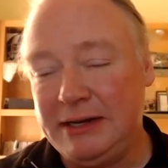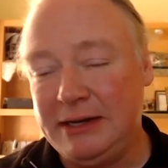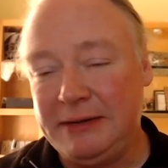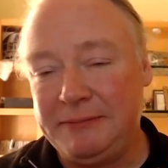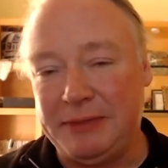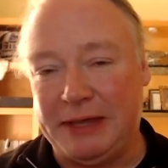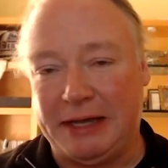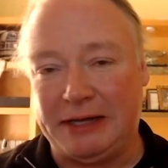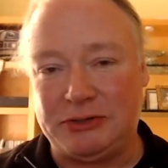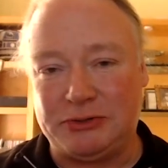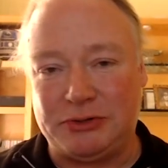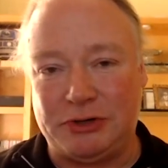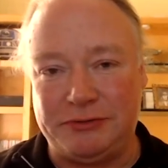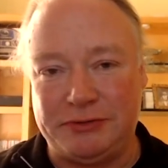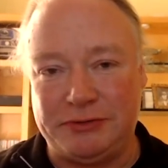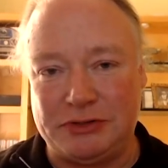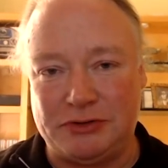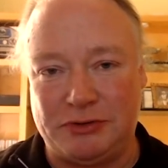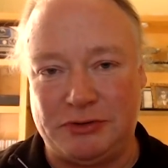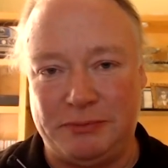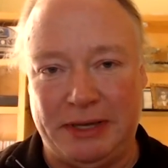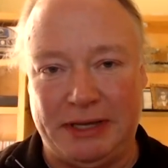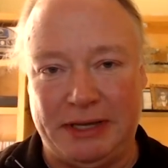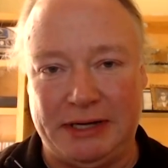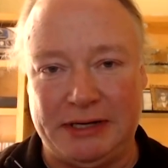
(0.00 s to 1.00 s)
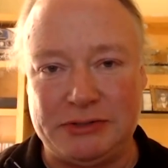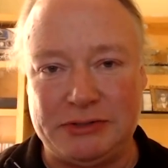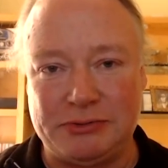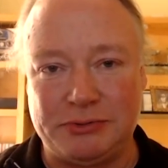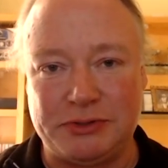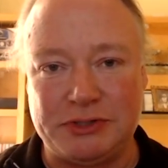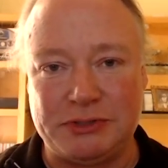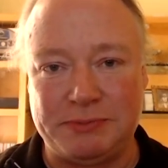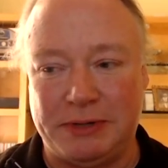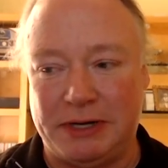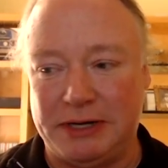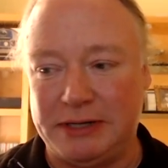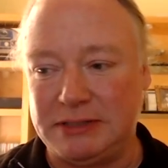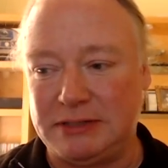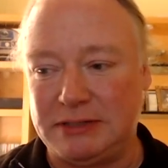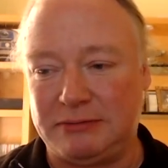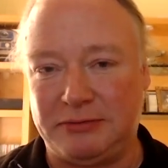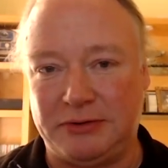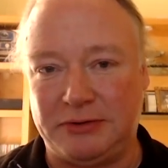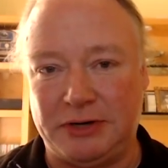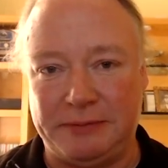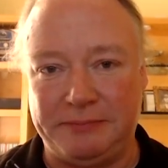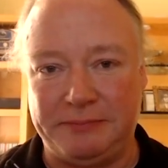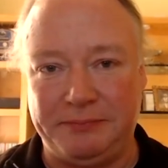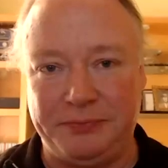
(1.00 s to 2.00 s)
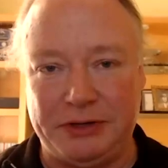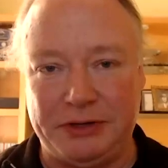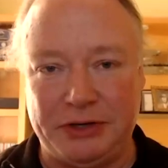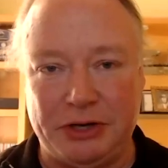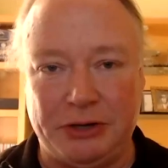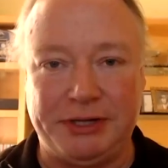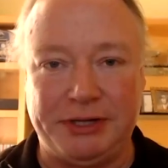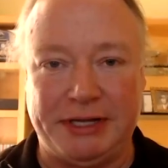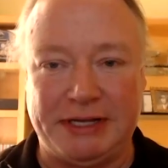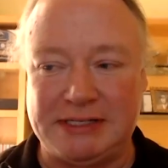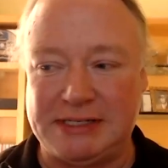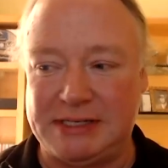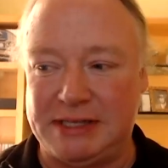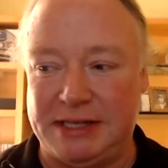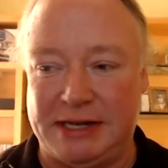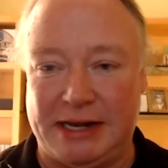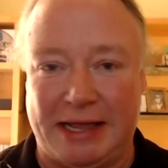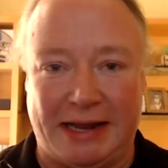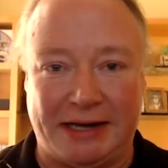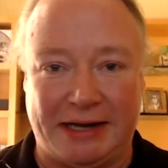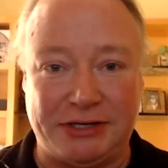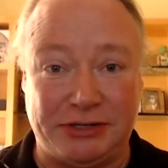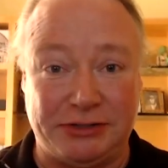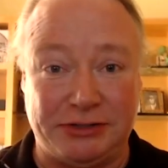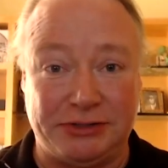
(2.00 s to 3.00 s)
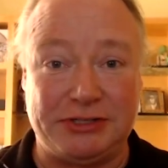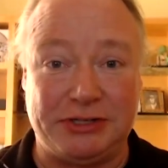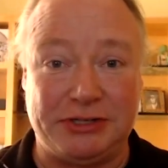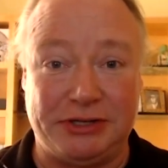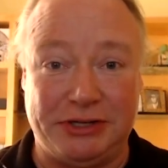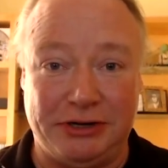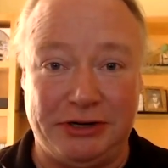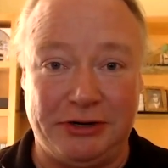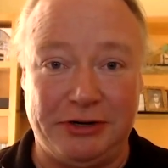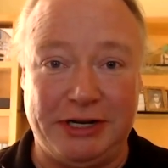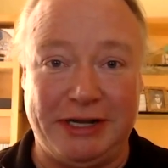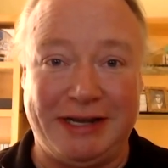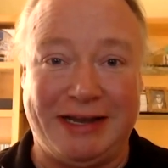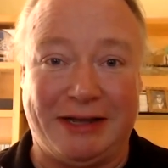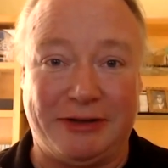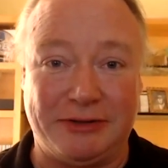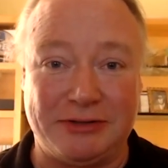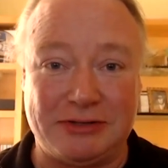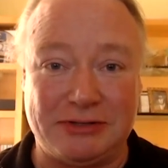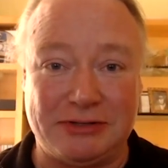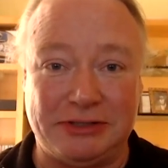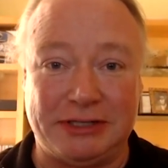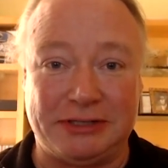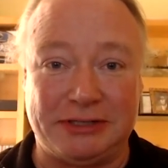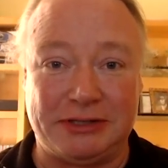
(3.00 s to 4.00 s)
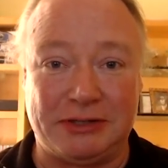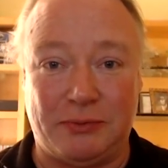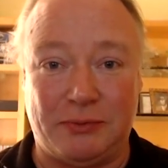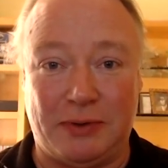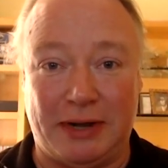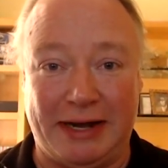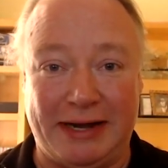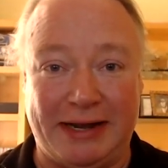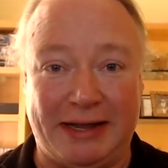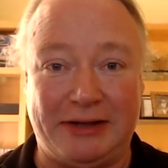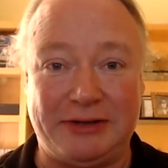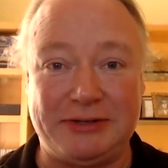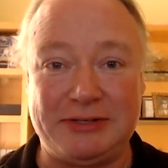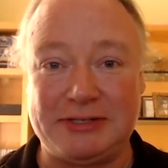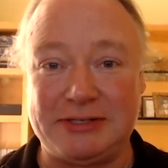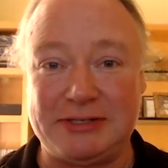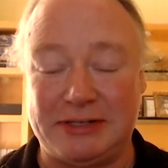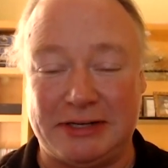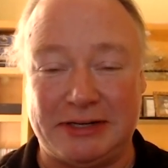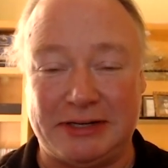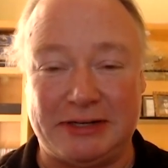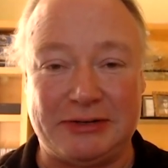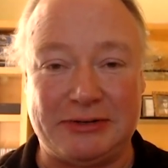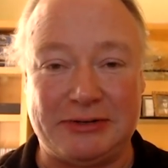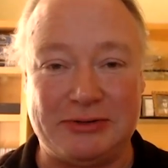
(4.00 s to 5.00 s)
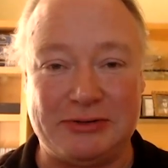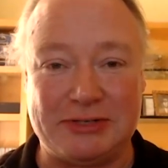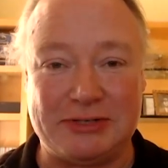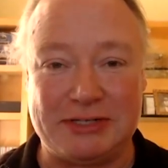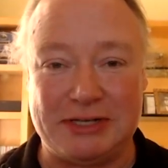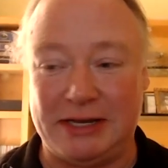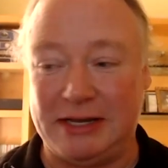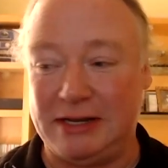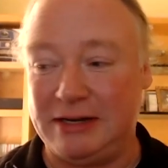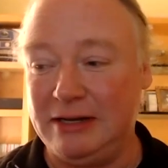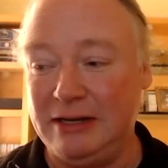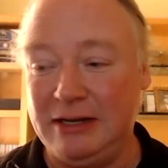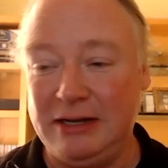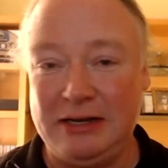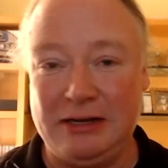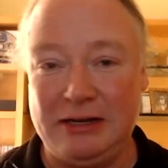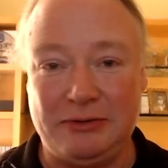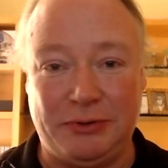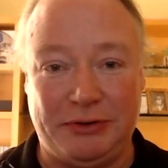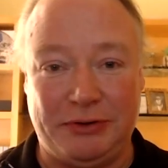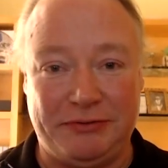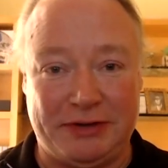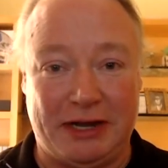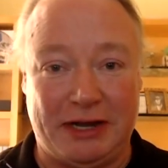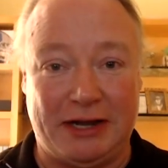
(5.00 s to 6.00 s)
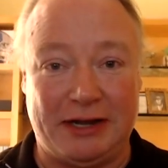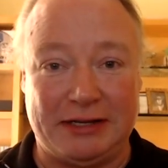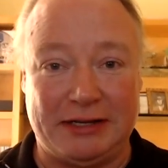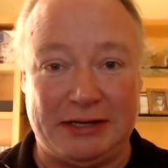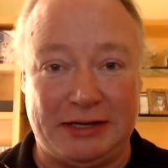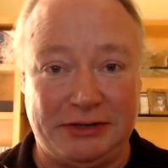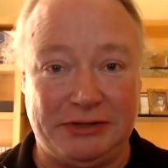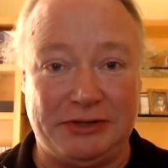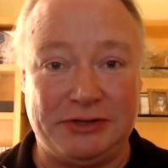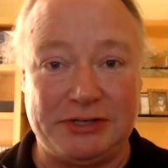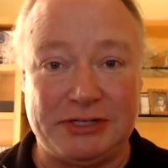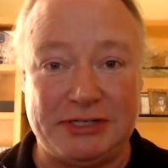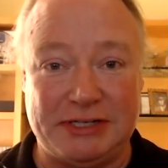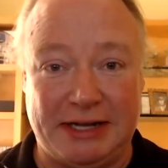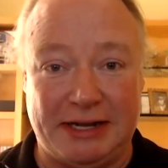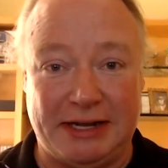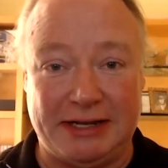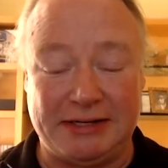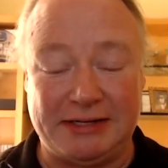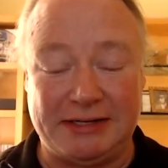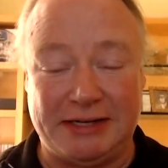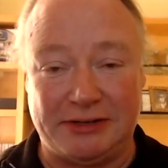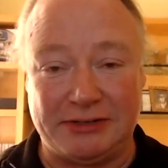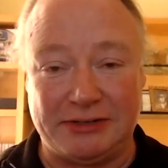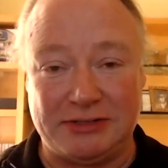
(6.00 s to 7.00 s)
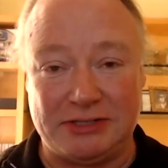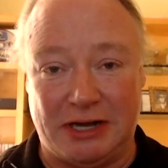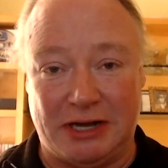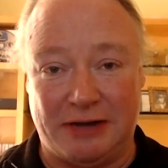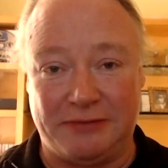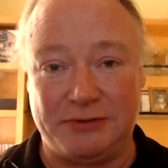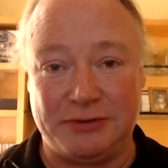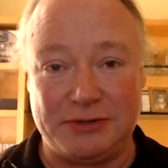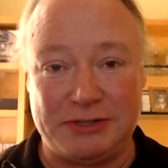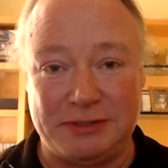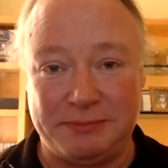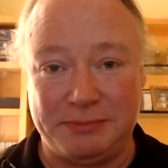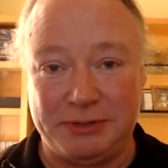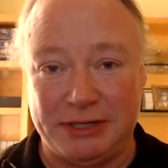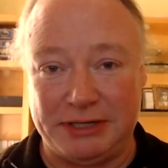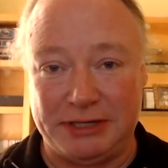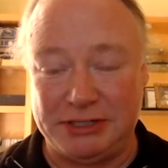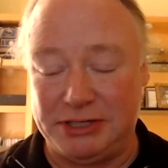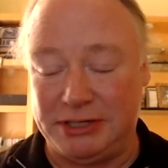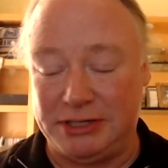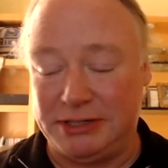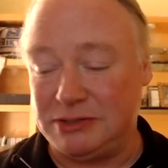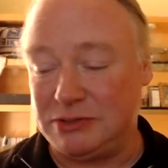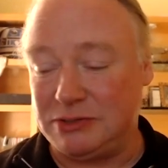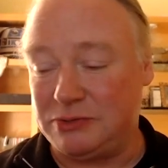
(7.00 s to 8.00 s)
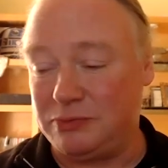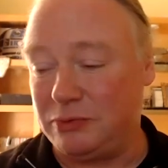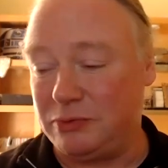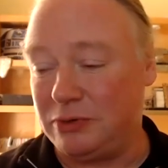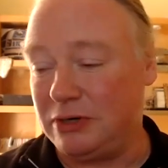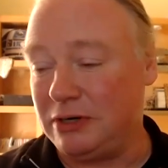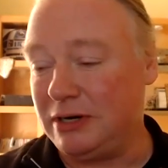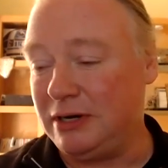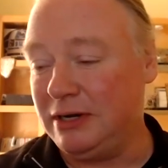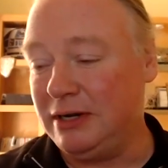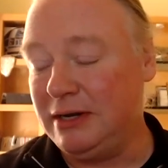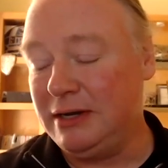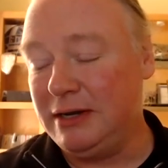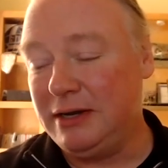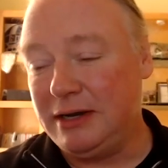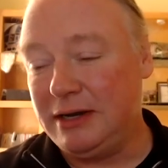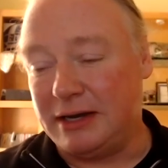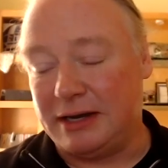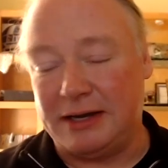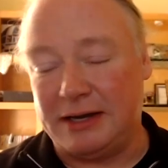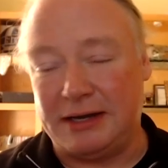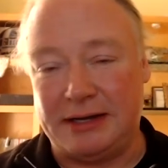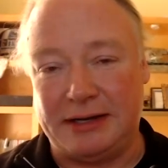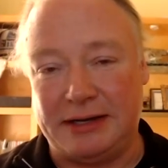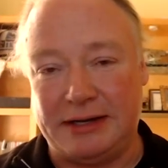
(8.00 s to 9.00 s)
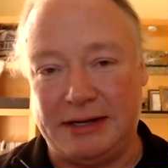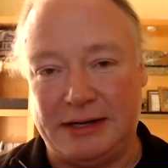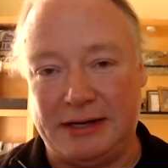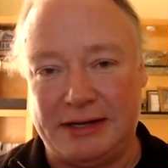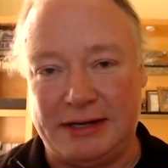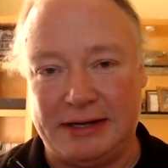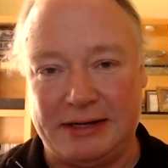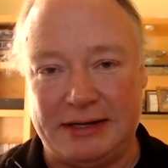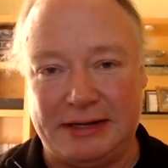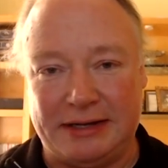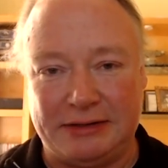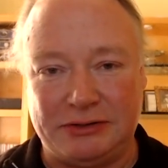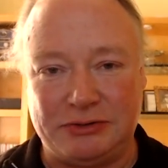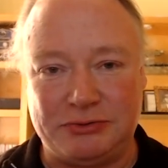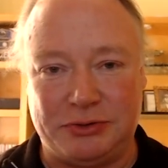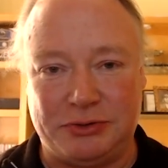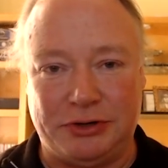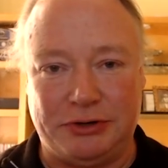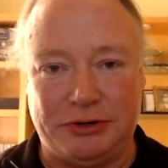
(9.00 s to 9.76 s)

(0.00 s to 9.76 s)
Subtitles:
That drove a tremendous response from no less than the National Security Council at the White House, who said, we've got to understand how software supply chains work. It